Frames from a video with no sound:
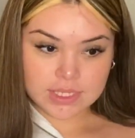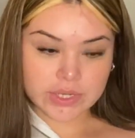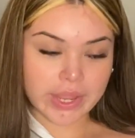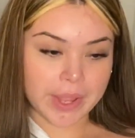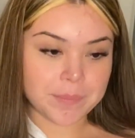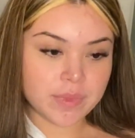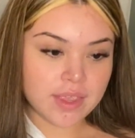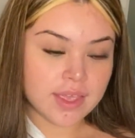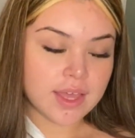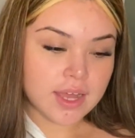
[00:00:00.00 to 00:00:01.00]
Okay.
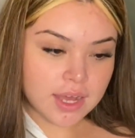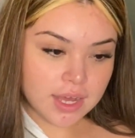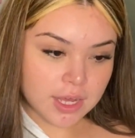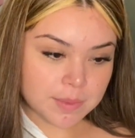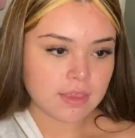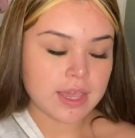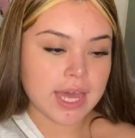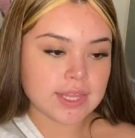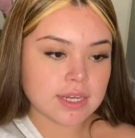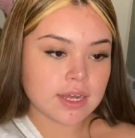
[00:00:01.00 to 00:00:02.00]
Yeah,
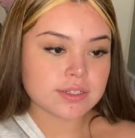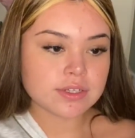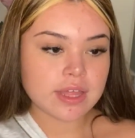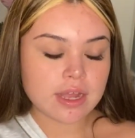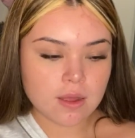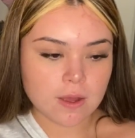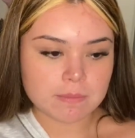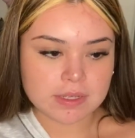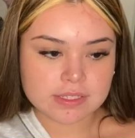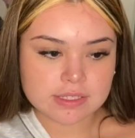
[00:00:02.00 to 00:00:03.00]
and then under that
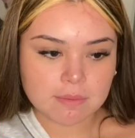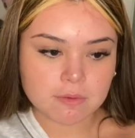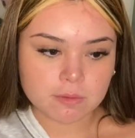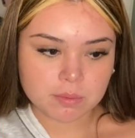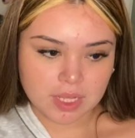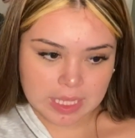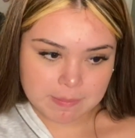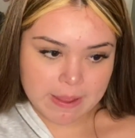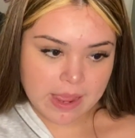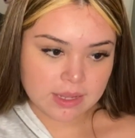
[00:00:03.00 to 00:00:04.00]
comment, someone replied
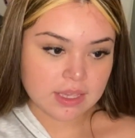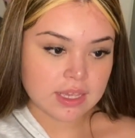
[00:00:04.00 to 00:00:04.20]
back,